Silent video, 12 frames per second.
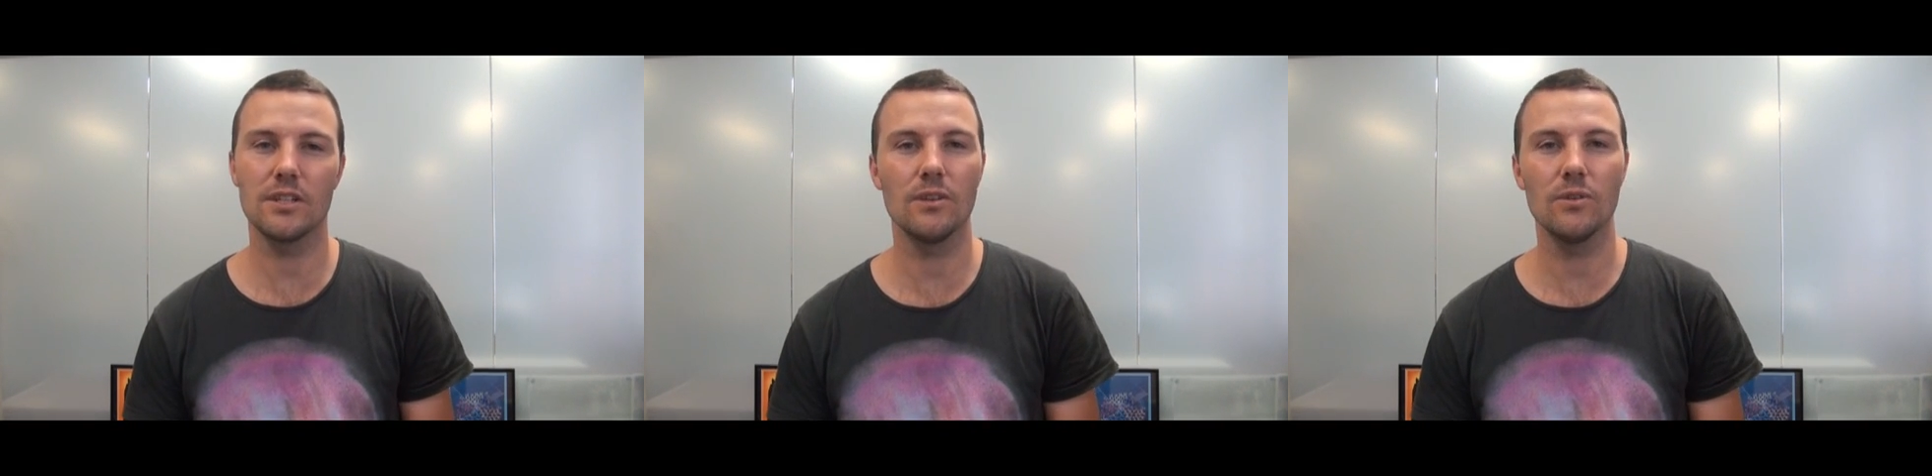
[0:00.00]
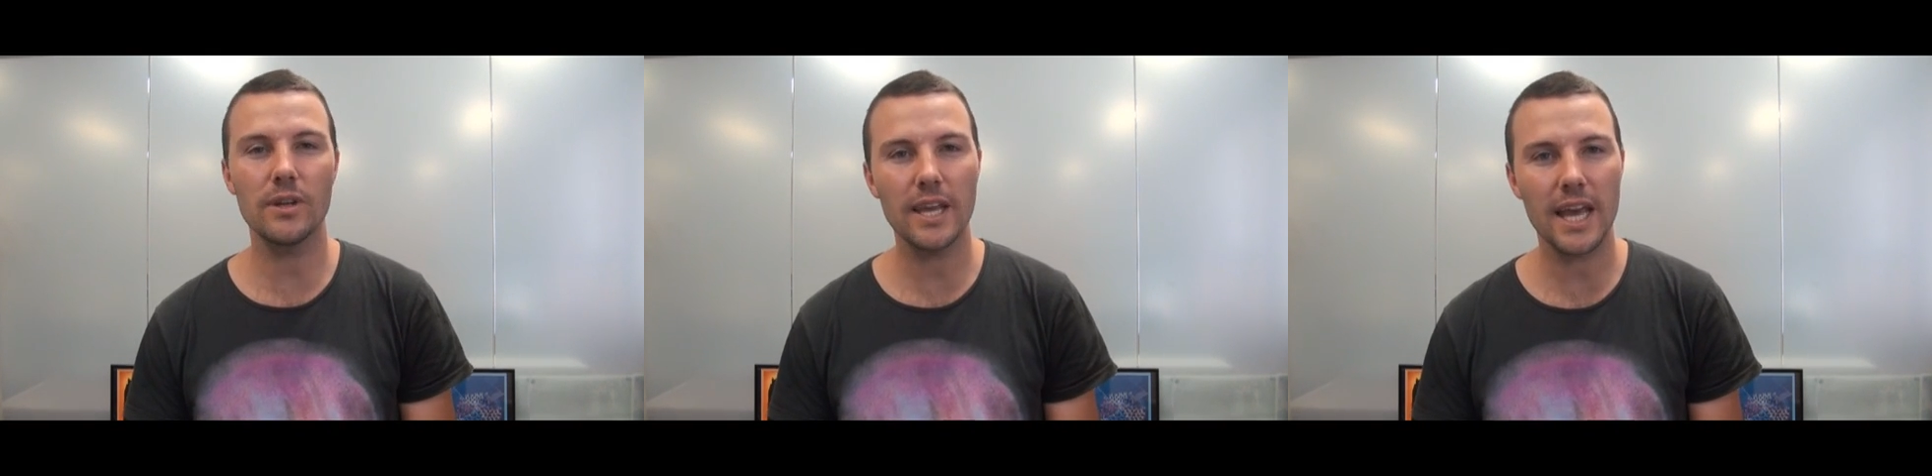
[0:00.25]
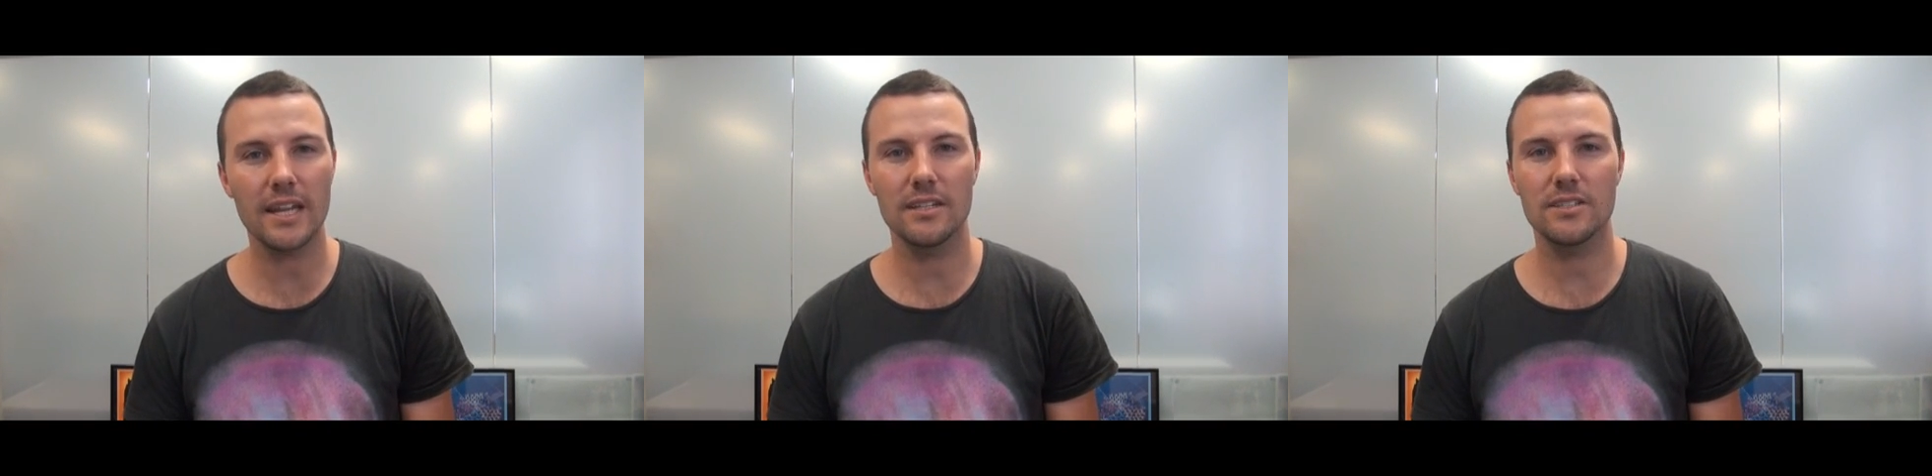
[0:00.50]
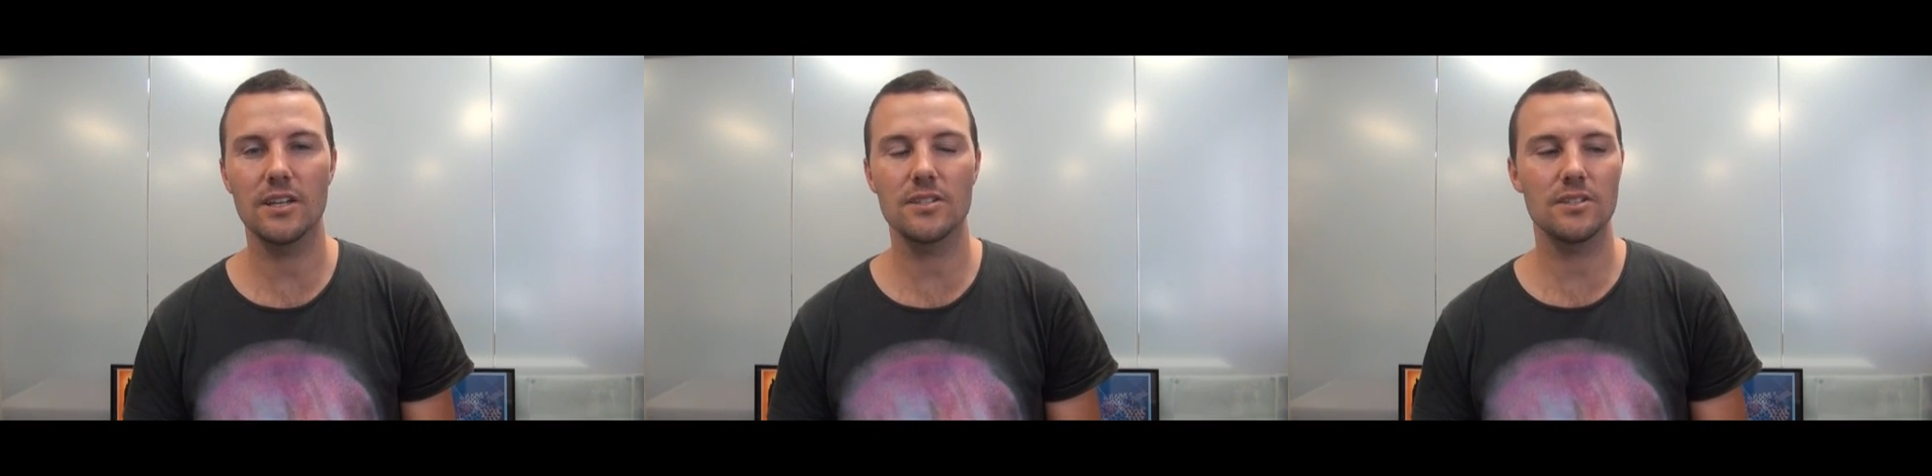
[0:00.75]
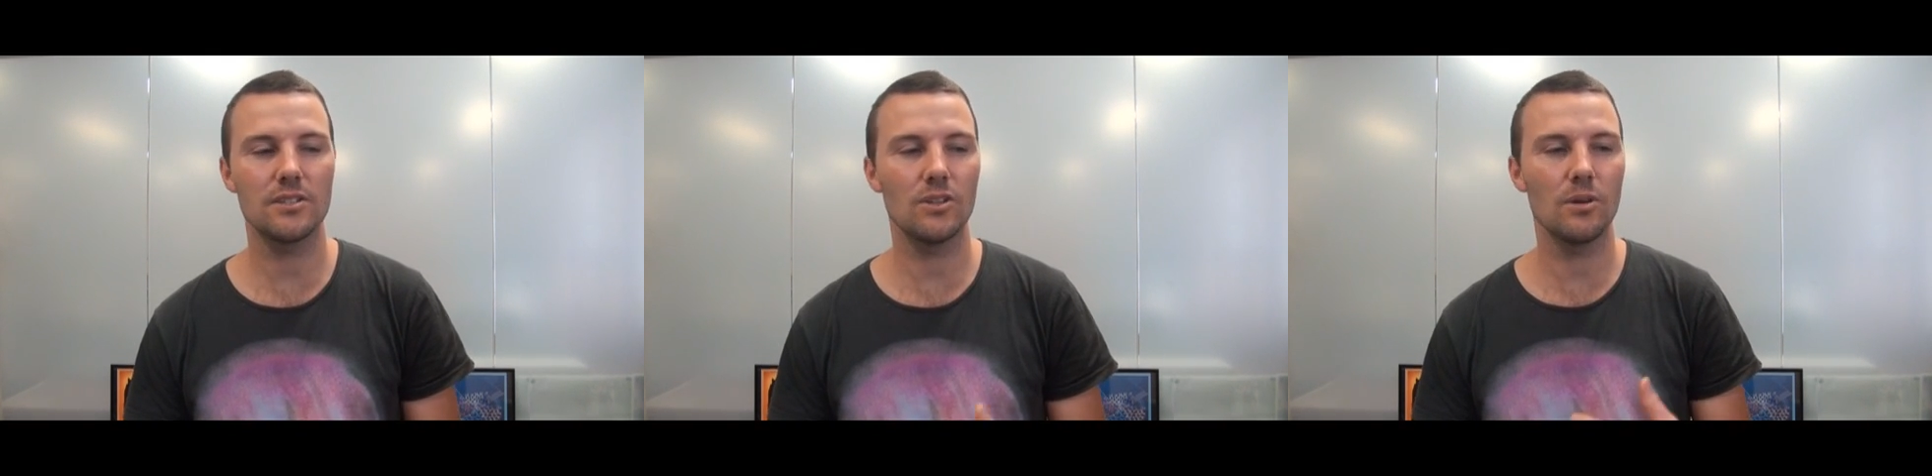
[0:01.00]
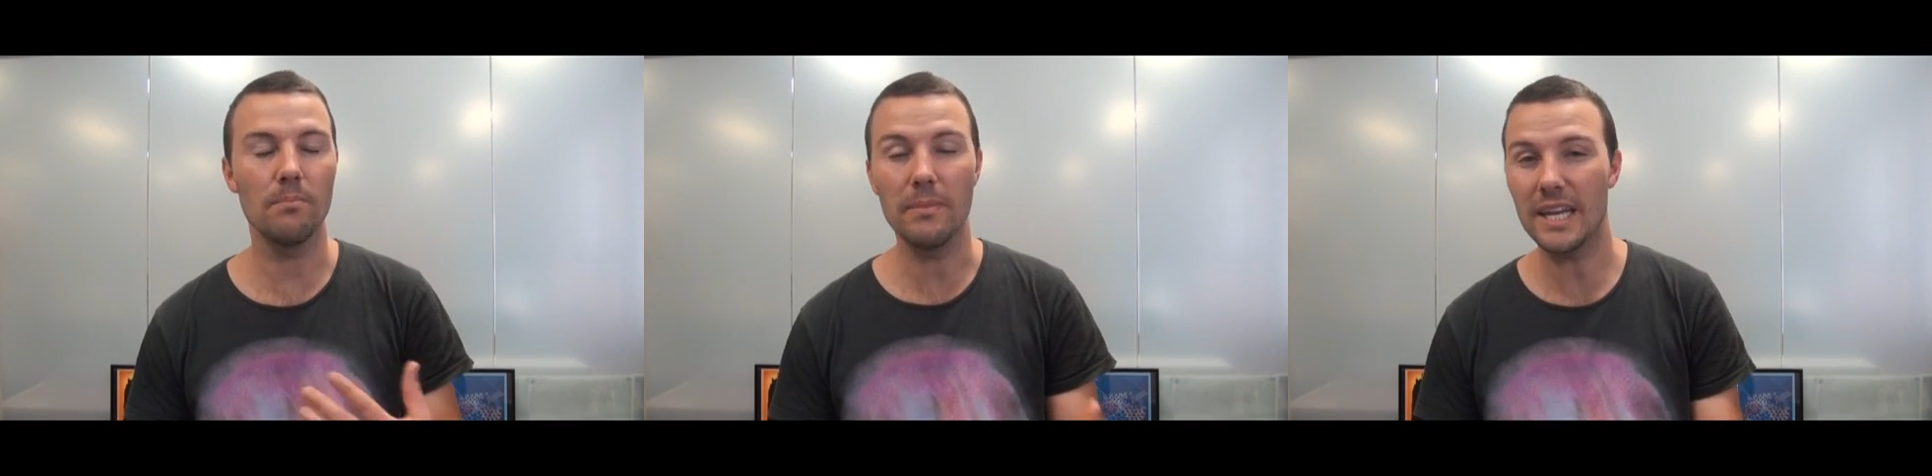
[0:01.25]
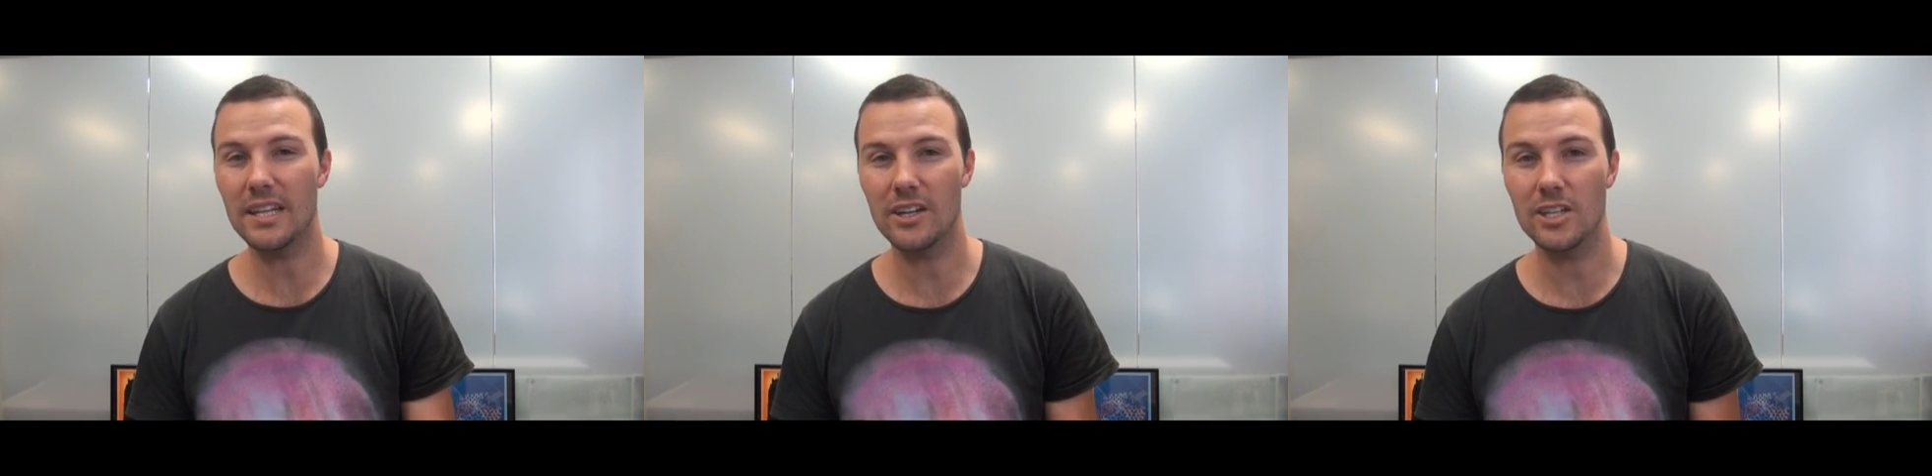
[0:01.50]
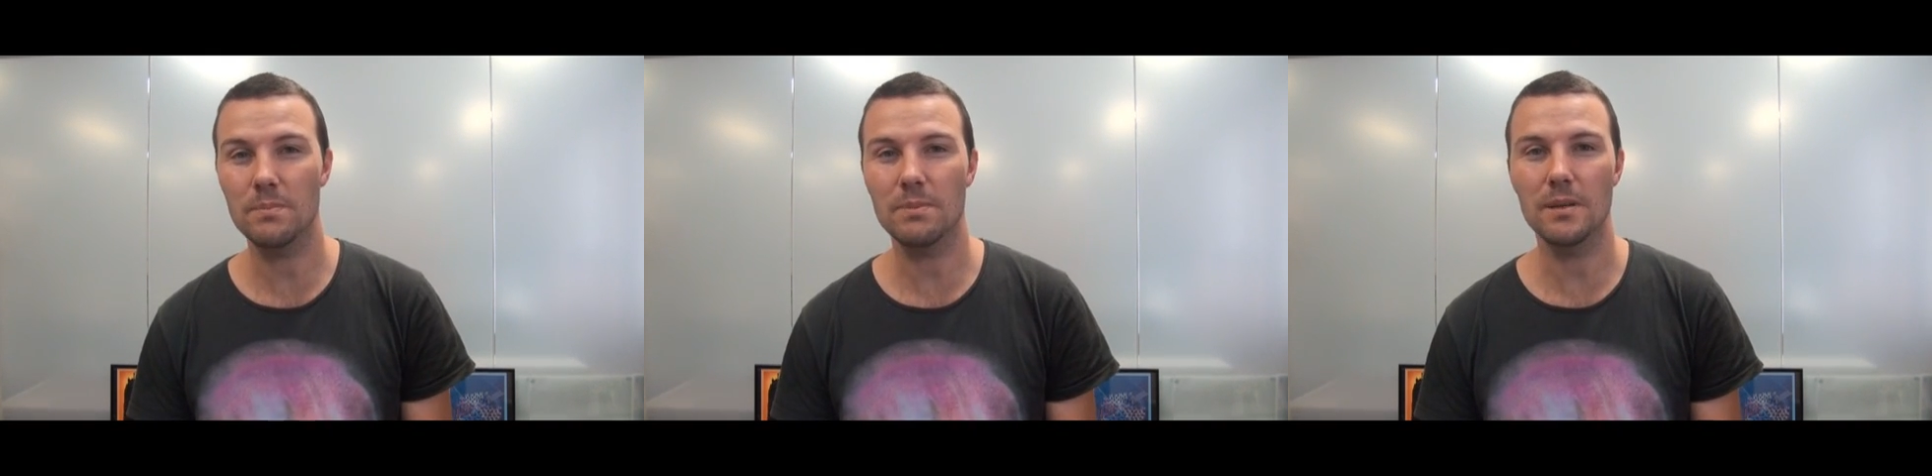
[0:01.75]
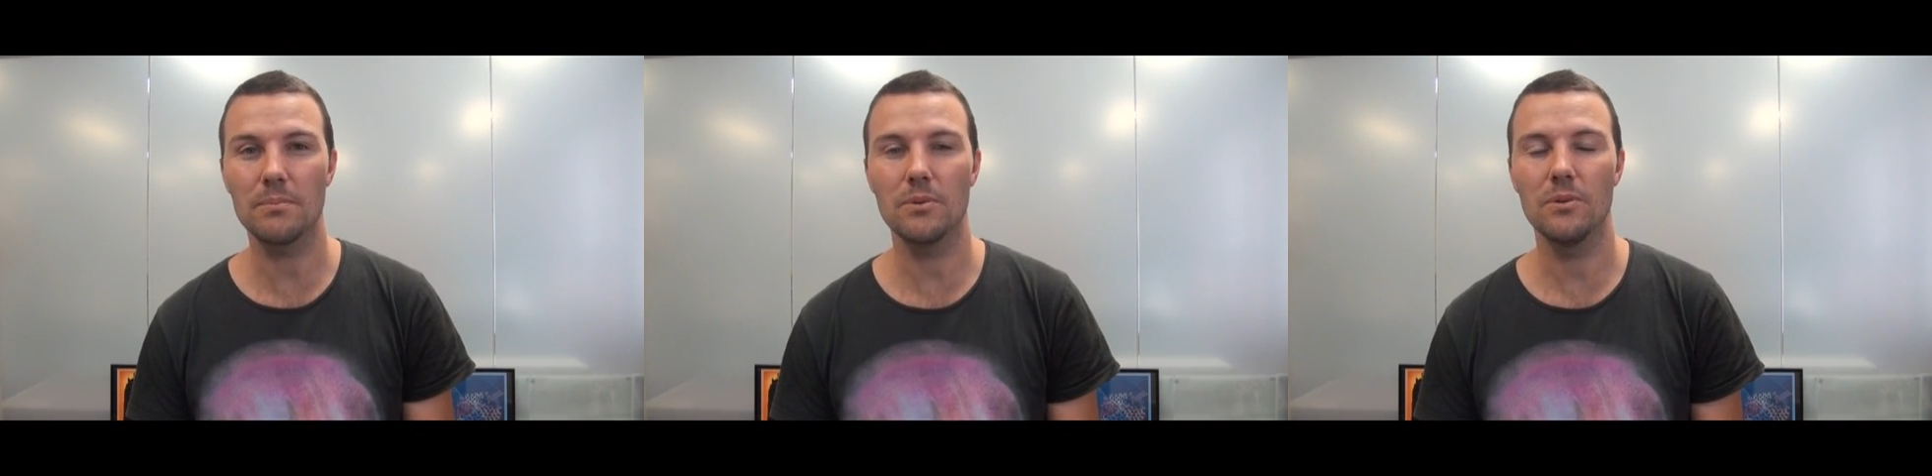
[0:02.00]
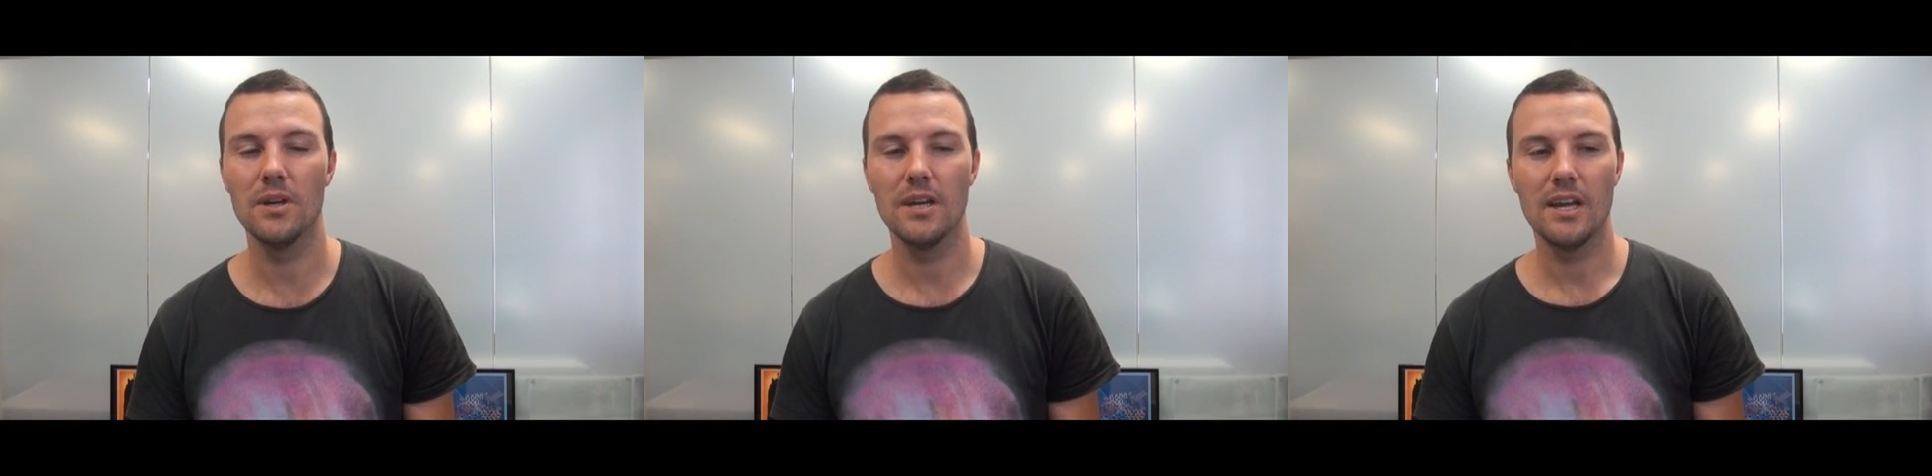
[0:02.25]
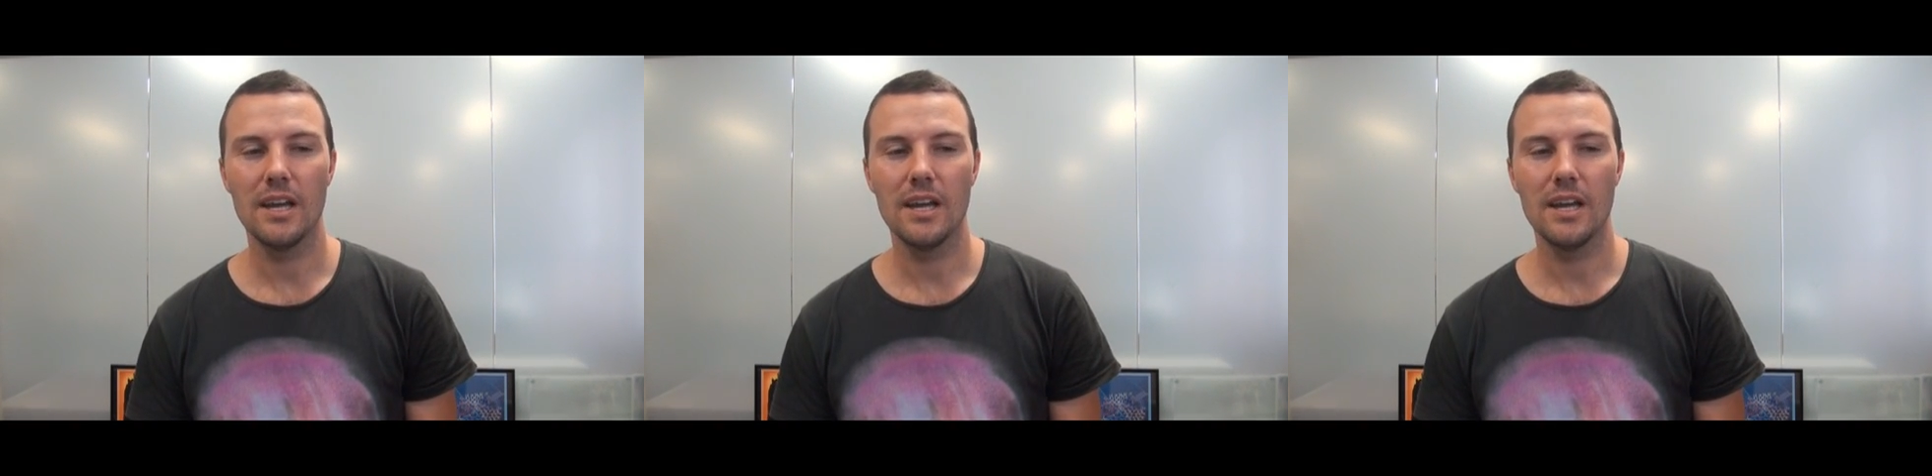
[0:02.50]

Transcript: to not look at and chosen to not meet those people.